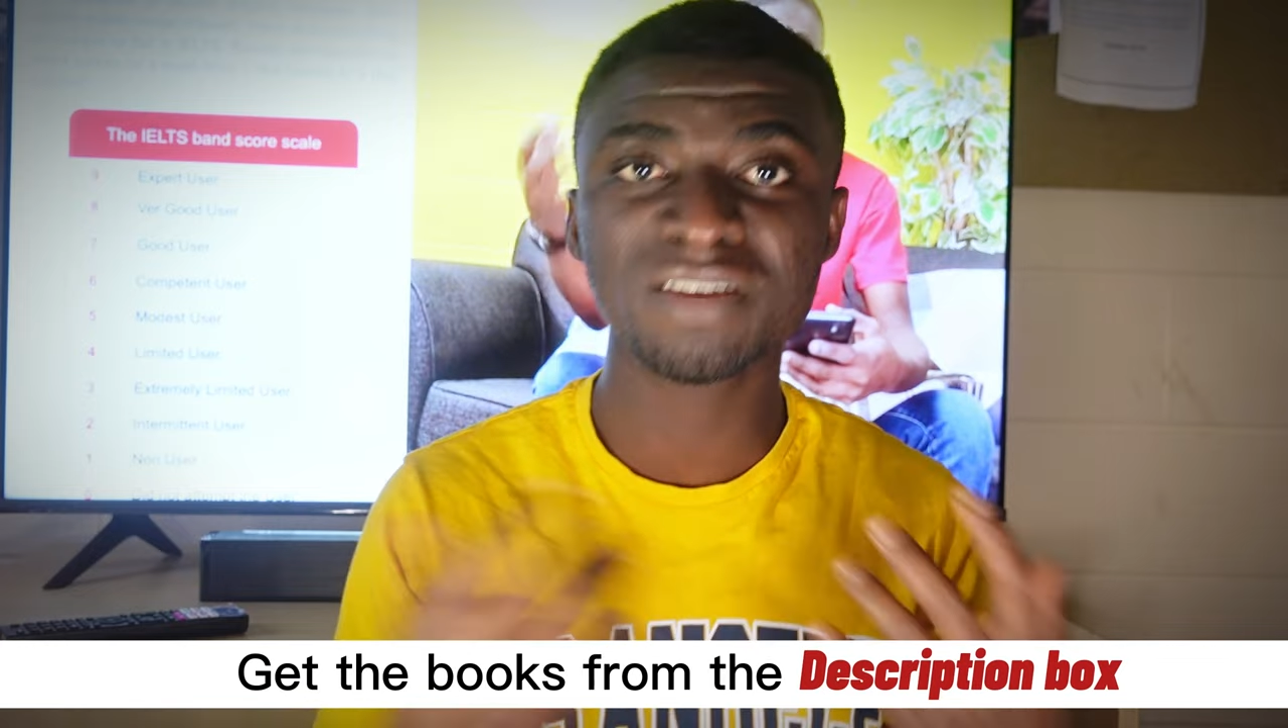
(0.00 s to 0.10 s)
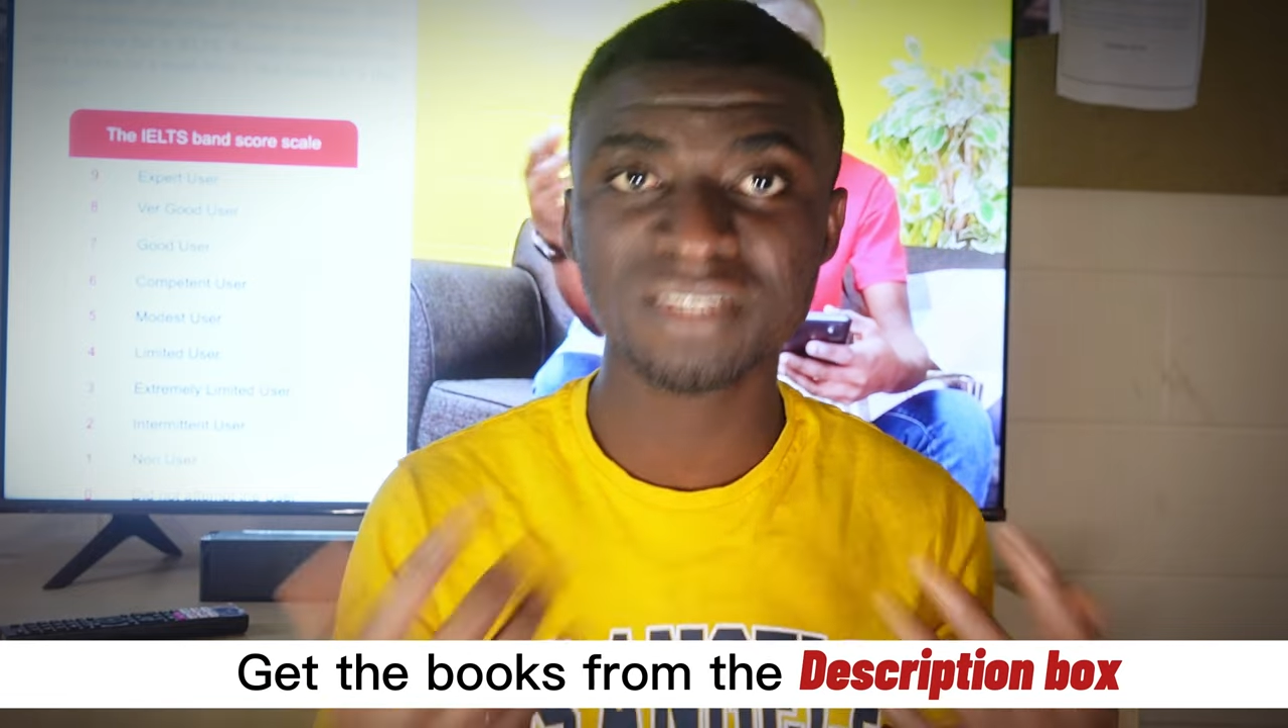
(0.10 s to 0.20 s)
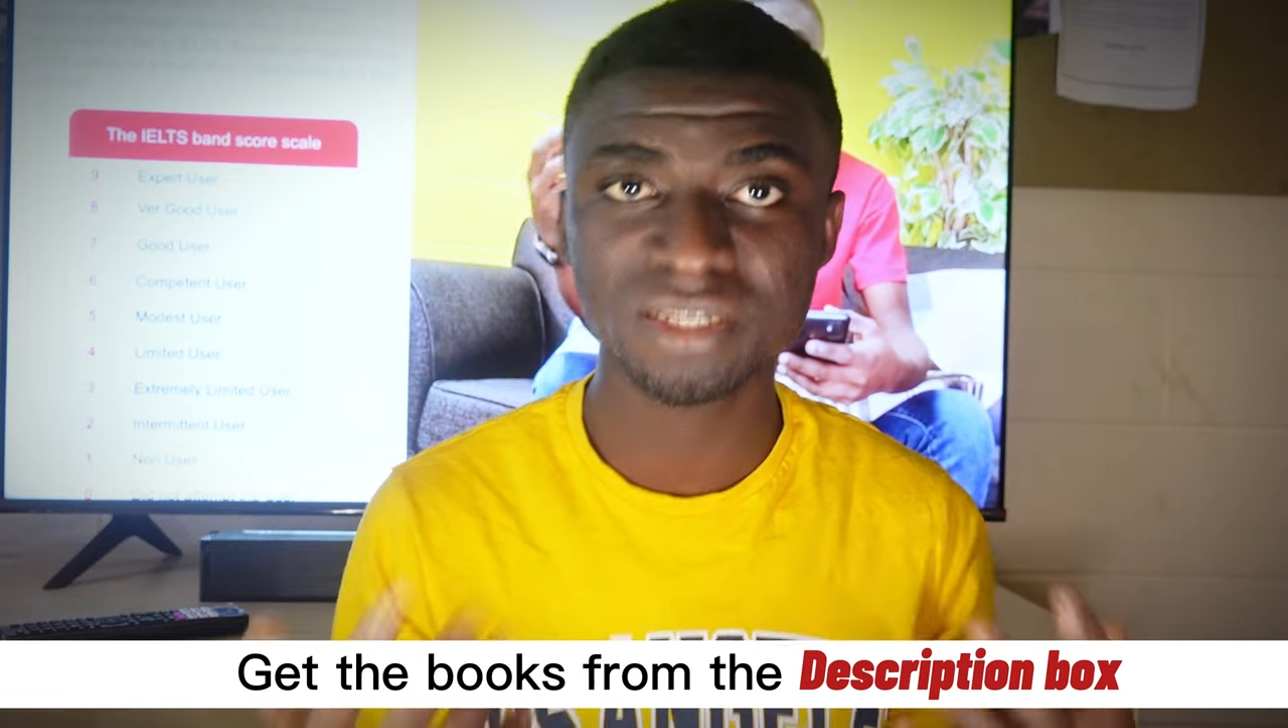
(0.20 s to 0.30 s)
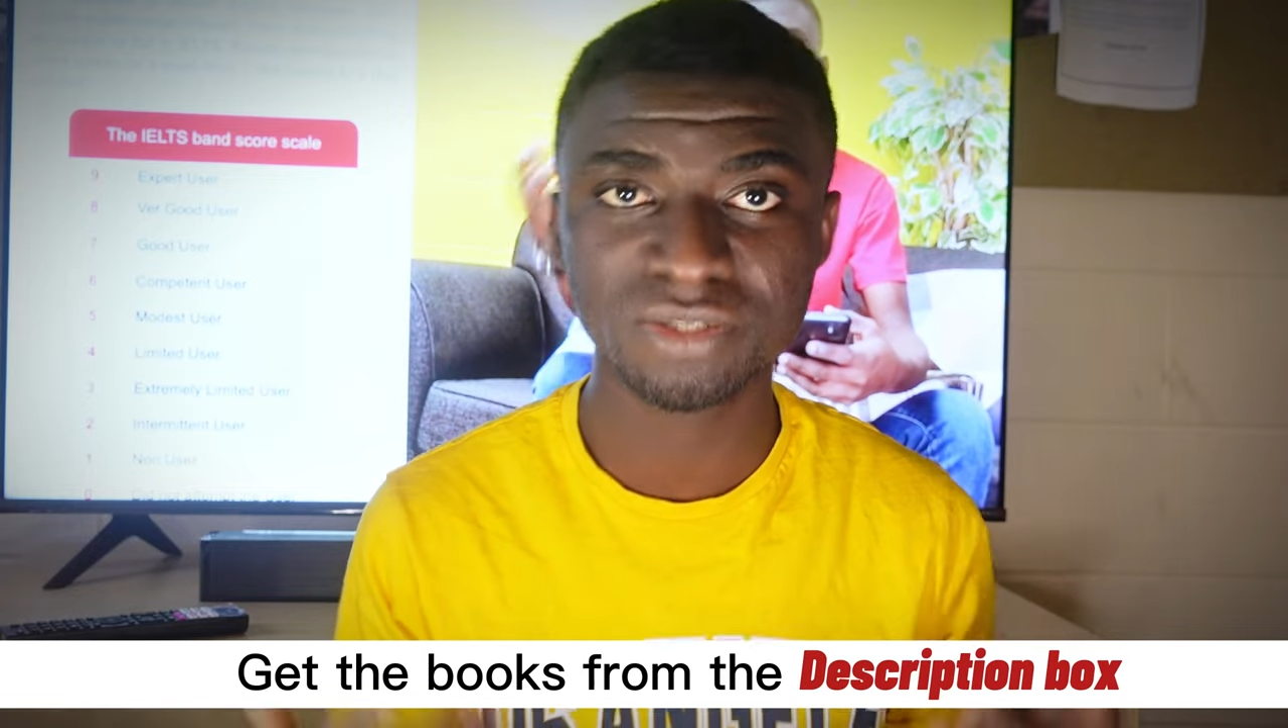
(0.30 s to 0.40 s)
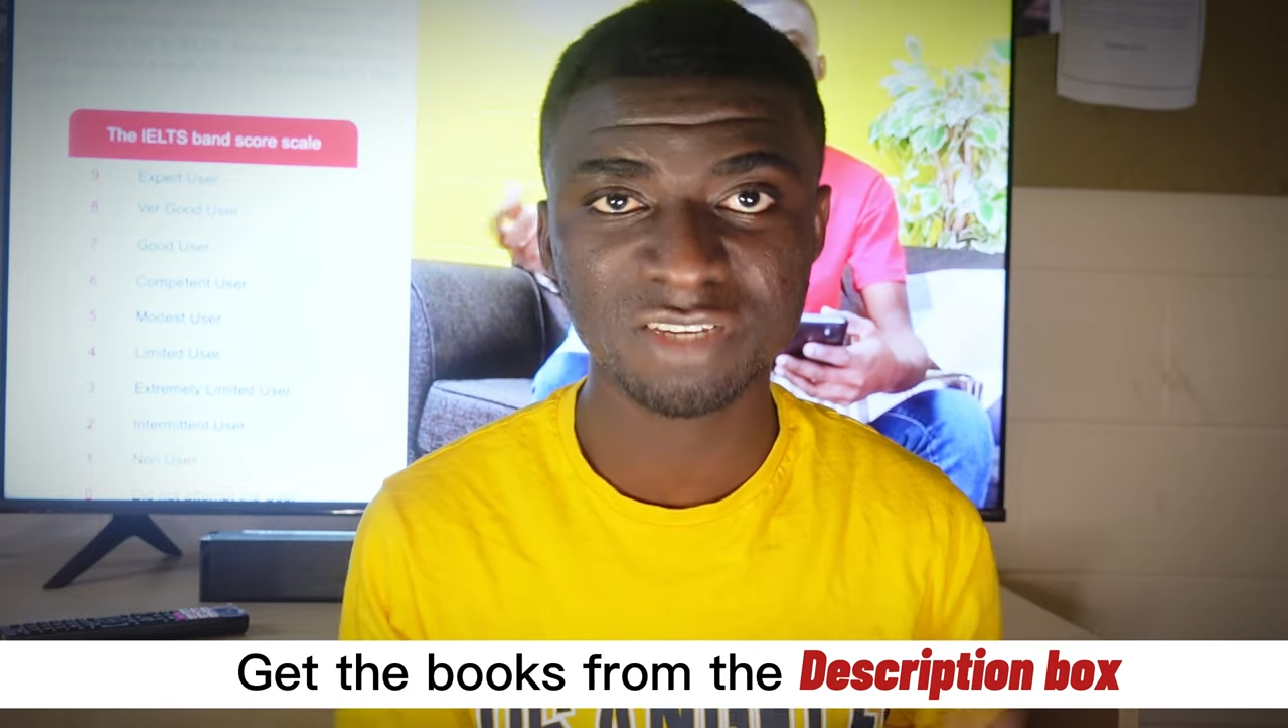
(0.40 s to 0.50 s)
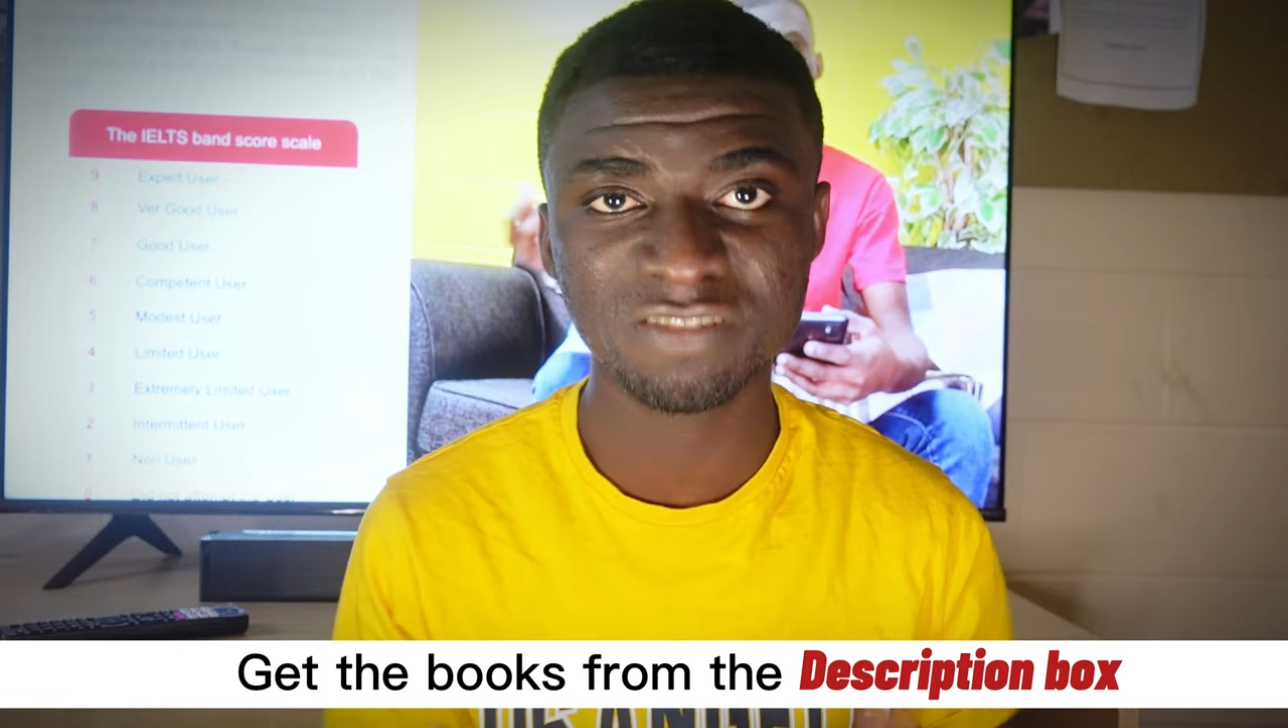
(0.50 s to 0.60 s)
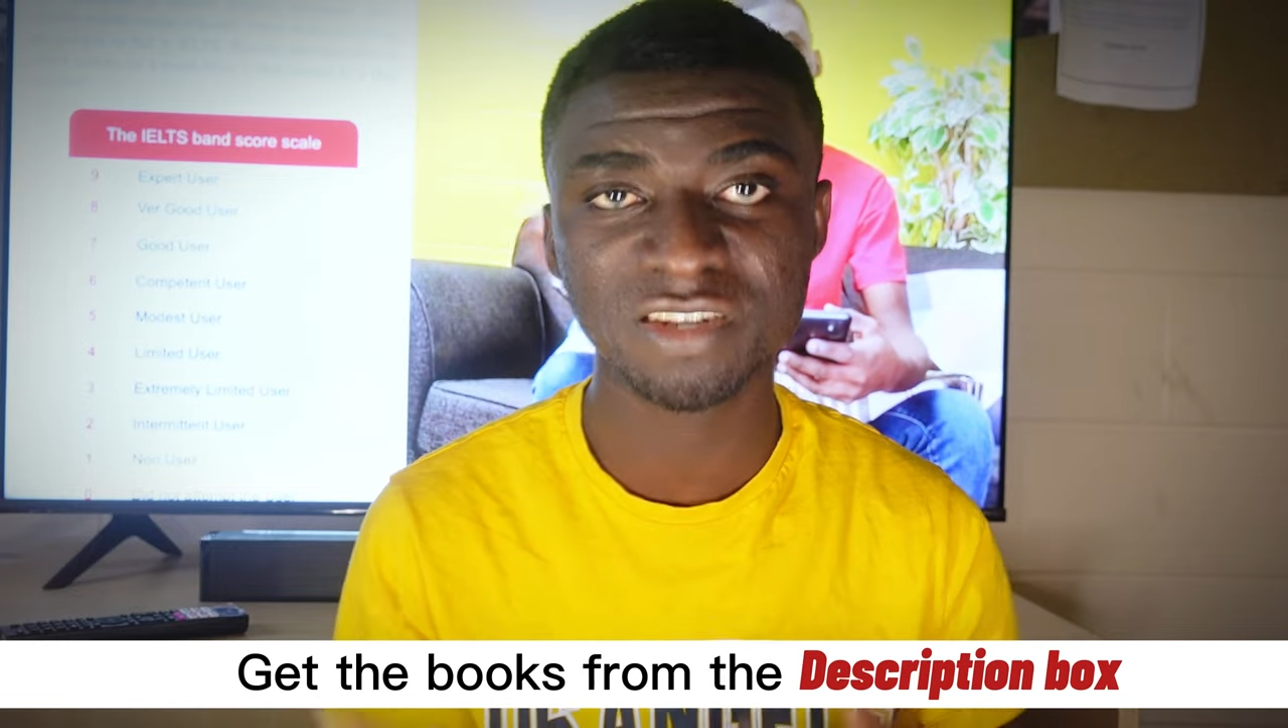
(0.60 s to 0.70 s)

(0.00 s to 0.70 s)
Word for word: access to some of